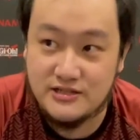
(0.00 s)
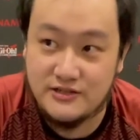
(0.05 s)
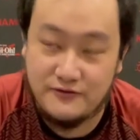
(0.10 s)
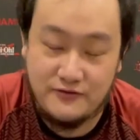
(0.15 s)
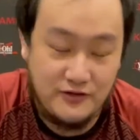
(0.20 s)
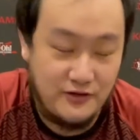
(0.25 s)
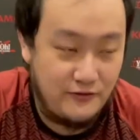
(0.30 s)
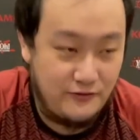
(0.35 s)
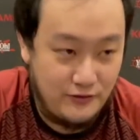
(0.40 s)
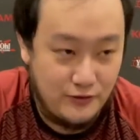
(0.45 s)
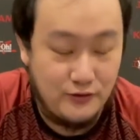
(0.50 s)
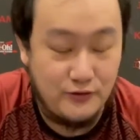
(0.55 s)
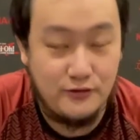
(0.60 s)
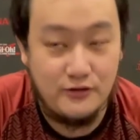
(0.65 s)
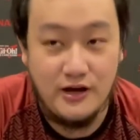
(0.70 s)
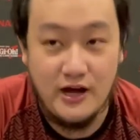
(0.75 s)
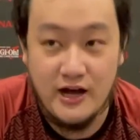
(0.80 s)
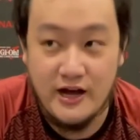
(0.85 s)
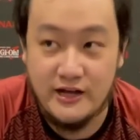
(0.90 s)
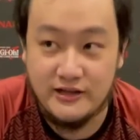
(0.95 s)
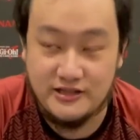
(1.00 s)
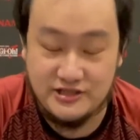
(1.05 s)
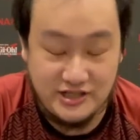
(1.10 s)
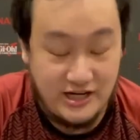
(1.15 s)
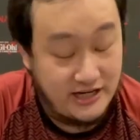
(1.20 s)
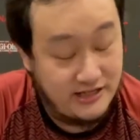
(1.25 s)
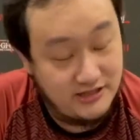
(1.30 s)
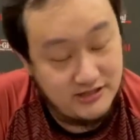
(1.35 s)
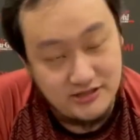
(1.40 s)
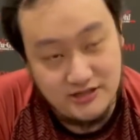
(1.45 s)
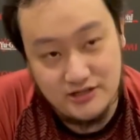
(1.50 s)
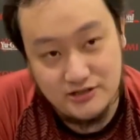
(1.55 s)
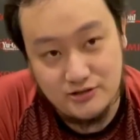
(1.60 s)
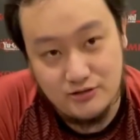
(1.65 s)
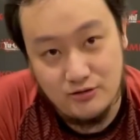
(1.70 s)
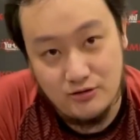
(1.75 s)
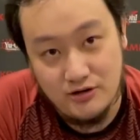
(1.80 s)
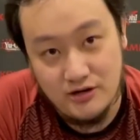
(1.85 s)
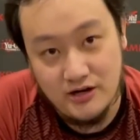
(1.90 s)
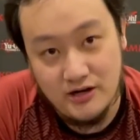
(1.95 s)
the Chinese
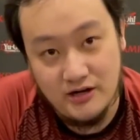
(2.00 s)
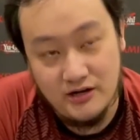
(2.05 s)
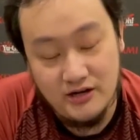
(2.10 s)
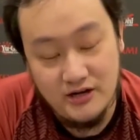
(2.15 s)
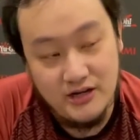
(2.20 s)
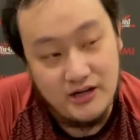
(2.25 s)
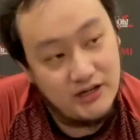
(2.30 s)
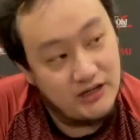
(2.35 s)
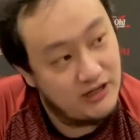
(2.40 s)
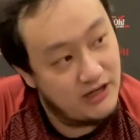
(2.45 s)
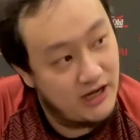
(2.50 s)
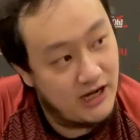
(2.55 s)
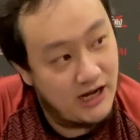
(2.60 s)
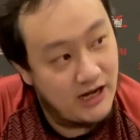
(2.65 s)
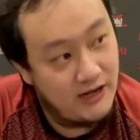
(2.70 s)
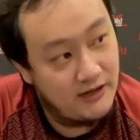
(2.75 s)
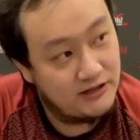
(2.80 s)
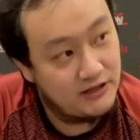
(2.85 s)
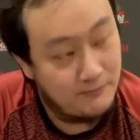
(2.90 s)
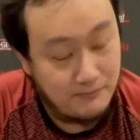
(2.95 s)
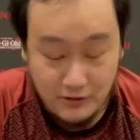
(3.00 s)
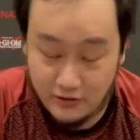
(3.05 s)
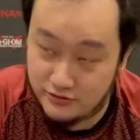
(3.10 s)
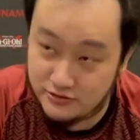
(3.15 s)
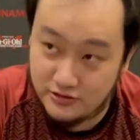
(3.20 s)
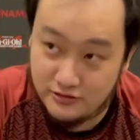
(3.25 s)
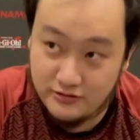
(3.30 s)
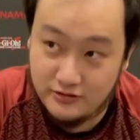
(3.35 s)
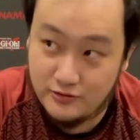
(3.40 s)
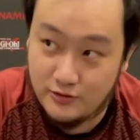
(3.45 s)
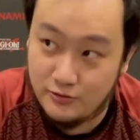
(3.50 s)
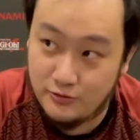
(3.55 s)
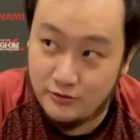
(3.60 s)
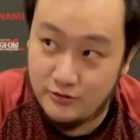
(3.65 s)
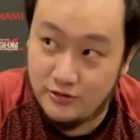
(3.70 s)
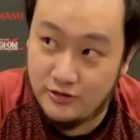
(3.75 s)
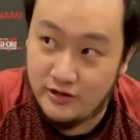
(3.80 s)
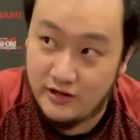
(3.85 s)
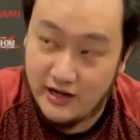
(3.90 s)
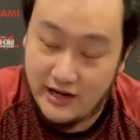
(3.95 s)
Discord, the Bozo
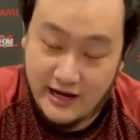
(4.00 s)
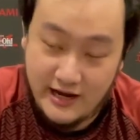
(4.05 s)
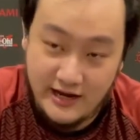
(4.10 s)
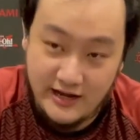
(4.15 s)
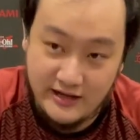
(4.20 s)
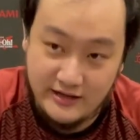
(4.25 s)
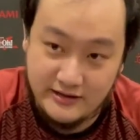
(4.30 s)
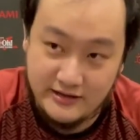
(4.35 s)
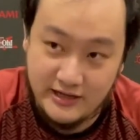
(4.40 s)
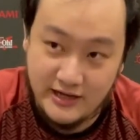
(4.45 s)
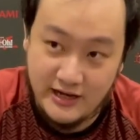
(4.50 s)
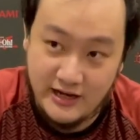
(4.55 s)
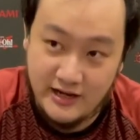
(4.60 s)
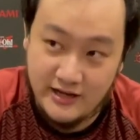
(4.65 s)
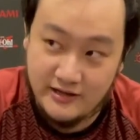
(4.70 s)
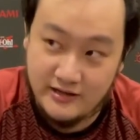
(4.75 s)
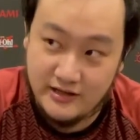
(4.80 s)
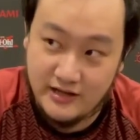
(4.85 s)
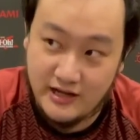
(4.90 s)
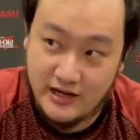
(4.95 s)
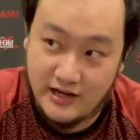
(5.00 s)
Discord, and then